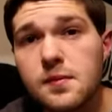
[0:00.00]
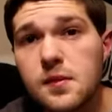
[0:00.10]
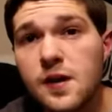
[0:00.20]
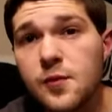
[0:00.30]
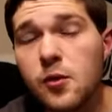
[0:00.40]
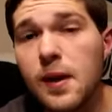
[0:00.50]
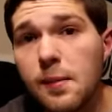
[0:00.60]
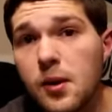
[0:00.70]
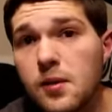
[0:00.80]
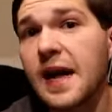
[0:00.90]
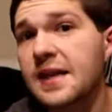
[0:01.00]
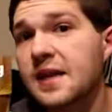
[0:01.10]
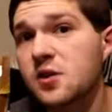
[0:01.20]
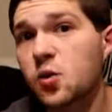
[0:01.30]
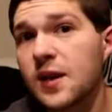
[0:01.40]
if you remember, at the
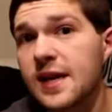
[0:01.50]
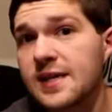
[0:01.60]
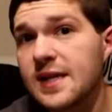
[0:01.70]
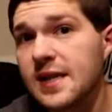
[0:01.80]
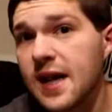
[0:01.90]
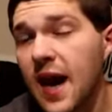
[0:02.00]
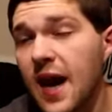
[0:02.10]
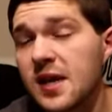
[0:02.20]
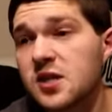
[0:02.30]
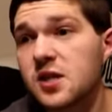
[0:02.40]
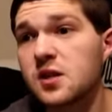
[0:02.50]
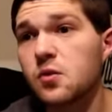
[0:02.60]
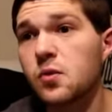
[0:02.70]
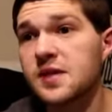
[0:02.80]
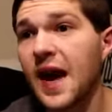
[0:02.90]
end of 2018, I actually
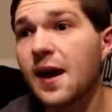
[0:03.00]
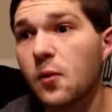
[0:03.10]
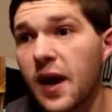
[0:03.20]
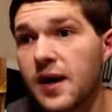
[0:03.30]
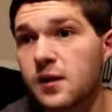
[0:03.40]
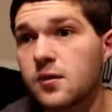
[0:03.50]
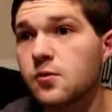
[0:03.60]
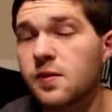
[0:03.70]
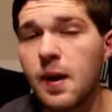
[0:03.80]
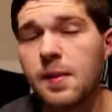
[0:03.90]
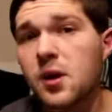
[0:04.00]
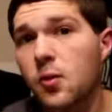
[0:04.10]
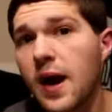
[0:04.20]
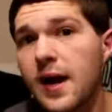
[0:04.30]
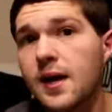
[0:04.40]
was at a wedding with my buddy
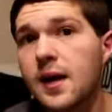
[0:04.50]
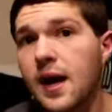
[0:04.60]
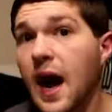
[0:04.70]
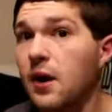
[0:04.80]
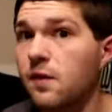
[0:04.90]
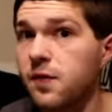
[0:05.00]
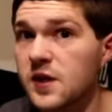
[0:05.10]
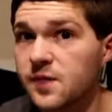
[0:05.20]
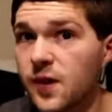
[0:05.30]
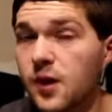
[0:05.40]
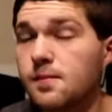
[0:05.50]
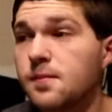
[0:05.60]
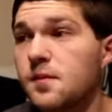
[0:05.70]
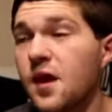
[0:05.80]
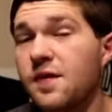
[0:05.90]
Ray out at Friends Farm,
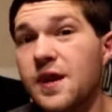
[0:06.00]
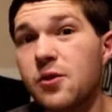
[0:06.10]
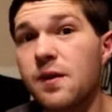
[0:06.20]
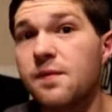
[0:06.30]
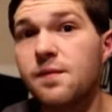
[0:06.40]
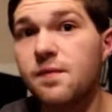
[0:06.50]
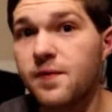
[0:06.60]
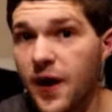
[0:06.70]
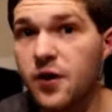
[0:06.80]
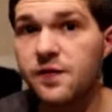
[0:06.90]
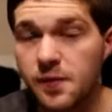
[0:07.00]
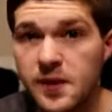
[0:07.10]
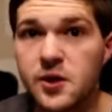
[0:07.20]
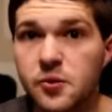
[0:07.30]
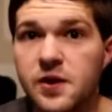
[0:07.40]
a venue I'm very
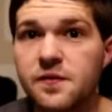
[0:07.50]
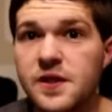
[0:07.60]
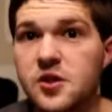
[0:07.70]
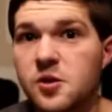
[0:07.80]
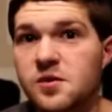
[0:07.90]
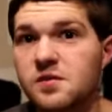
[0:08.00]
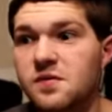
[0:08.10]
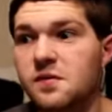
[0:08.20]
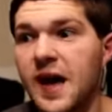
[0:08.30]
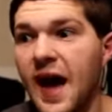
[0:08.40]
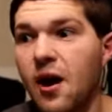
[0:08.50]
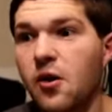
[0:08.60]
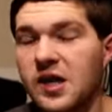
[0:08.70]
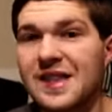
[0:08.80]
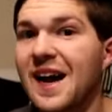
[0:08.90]
familiar with in terms of
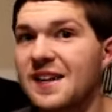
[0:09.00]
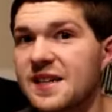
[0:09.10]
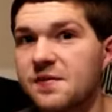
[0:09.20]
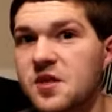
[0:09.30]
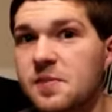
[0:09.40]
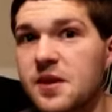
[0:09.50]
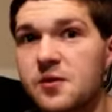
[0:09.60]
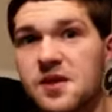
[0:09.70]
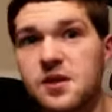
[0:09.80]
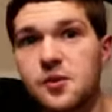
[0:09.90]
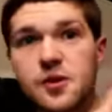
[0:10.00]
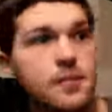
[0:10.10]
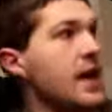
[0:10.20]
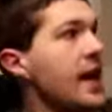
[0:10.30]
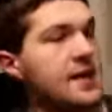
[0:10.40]
how a lot of different speakers, including
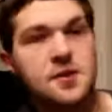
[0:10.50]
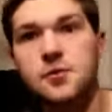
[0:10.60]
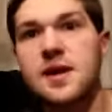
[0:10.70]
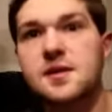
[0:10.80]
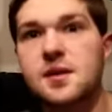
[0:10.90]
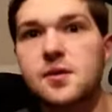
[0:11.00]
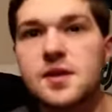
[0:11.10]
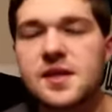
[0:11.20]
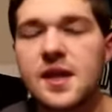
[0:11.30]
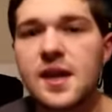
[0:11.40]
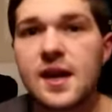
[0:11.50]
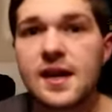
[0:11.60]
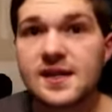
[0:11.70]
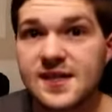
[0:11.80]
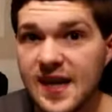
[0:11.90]
my SRX series,
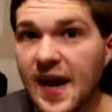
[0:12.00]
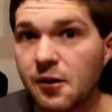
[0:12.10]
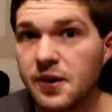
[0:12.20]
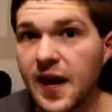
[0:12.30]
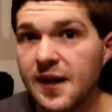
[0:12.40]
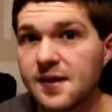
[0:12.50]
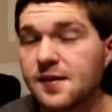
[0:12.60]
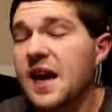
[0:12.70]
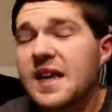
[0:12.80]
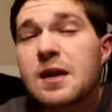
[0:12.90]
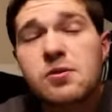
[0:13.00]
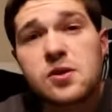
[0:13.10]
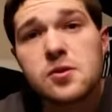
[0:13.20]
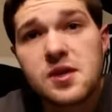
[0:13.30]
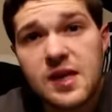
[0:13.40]
sound at, and he
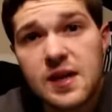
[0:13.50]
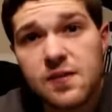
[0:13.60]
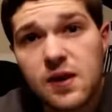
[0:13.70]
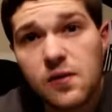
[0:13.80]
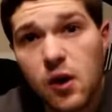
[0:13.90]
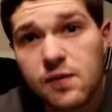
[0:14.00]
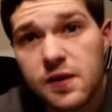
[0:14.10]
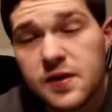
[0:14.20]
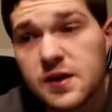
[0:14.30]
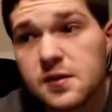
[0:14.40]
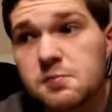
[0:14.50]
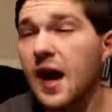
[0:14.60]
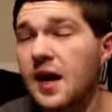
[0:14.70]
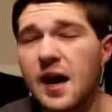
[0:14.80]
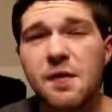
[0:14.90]
was using the EV Evolve 50s.
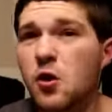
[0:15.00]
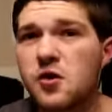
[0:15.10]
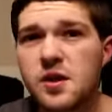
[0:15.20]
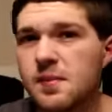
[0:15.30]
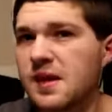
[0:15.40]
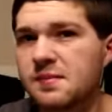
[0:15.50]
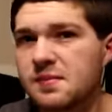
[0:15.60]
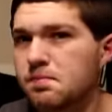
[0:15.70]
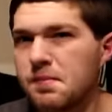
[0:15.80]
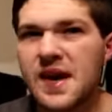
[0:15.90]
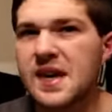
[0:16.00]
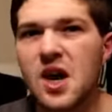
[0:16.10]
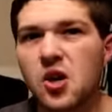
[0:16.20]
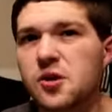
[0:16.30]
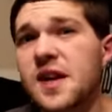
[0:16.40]
And I've heard them in many
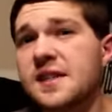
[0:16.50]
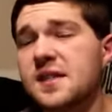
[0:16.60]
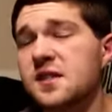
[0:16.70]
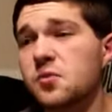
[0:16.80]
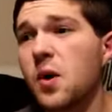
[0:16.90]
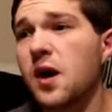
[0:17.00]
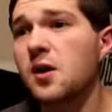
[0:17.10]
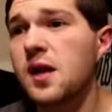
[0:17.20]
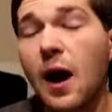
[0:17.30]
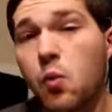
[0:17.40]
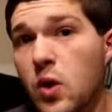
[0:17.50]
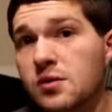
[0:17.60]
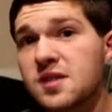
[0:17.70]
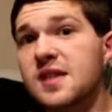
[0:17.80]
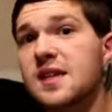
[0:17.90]
other cases as well. I
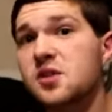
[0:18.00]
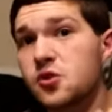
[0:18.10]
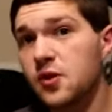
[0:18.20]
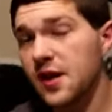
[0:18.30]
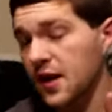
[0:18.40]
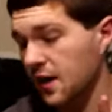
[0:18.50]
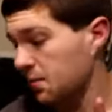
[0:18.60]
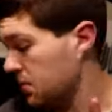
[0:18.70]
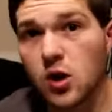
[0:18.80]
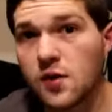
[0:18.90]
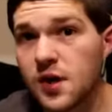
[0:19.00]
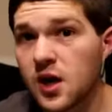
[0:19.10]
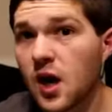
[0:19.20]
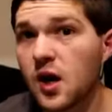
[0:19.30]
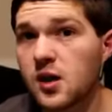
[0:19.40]
will say straight up, all of the
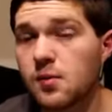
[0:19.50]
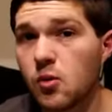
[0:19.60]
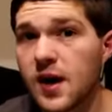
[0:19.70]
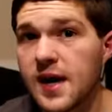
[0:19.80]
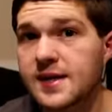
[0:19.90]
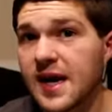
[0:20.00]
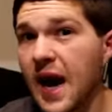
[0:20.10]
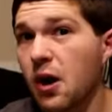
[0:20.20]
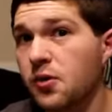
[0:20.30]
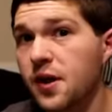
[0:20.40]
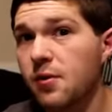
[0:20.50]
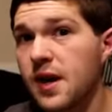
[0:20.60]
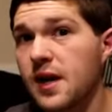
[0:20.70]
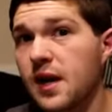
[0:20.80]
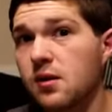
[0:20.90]
column arrays out there
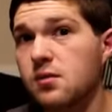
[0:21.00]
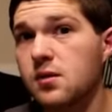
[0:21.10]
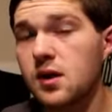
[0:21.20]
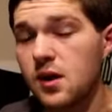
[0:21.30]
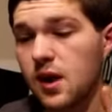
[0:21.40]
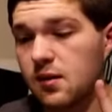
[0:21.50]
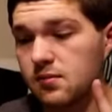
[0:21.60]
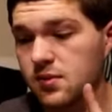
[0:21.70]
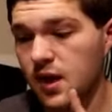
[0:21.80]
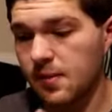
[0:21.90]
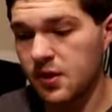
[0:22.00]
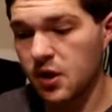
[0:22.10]
right now, I'm talking about